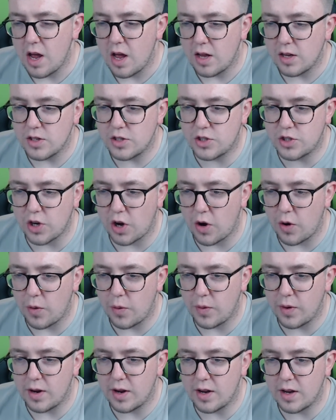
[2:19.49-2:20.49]
so
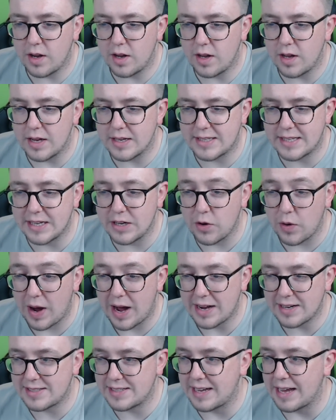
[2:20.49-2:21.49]
a deal
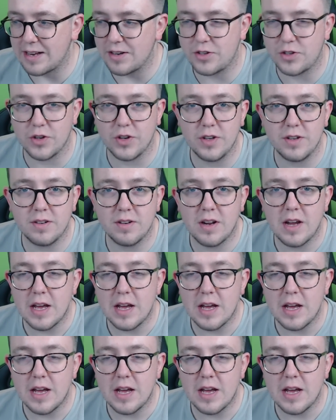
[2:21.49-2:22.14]
had to get done.